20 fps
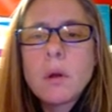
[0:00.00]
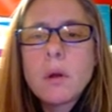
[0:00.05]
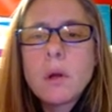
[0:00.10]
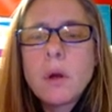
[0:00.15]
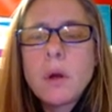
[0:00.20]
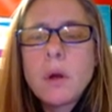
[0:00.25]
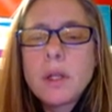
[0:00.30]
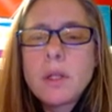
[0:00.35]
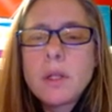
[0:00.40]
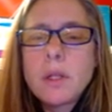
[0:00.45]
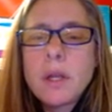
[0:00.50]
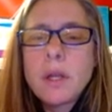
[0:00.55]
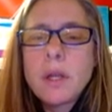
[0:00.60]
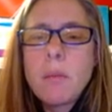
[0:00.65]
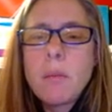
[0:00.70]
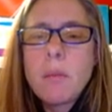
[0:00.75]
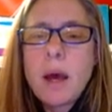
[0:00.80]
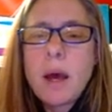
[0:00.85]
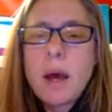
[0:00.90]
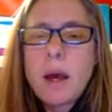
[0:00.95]
All right,
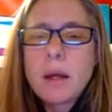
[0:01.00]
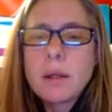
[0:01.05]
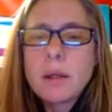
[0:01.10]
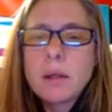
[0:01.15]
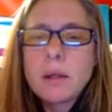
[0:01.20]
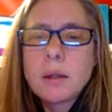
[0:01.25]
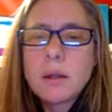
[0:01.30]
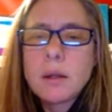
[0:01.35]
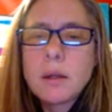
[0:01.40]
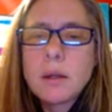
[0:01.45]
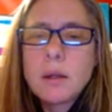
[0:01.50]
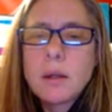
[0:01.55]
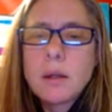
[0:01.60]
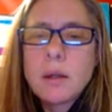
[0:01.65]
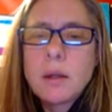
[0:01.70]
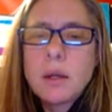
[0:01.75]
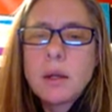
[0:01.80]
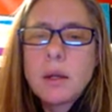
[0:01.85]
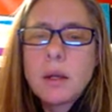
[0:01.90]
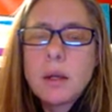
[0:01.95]
Stamp Act.
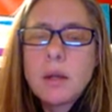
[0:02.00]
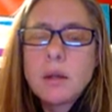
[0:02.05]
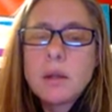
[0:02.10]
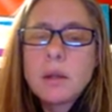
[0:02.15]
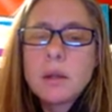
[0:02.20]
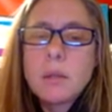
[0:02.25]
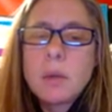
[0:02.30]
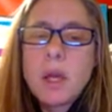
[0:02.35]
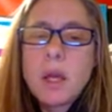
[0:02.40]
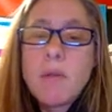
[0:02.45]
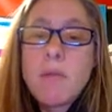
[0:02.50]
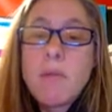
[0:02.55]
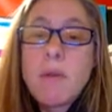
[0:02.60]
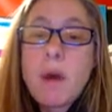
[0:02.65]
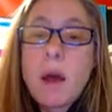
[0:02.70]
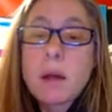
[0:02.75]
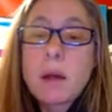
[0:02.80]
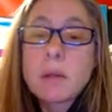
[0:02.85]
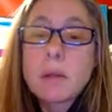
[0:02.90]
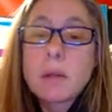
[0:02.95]
Here's some key
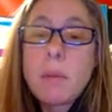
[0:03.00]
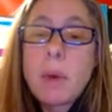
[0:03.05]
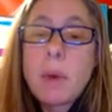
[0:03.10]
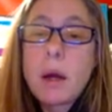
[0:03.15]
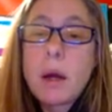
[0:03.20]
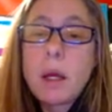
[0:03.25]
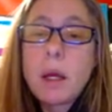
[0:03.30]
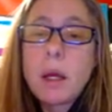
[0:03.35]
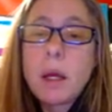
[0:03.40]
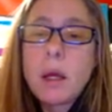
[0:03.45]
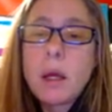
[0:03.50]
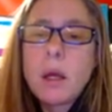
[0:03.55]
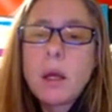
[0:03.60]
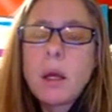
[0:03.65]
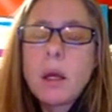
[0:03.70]
facts about it.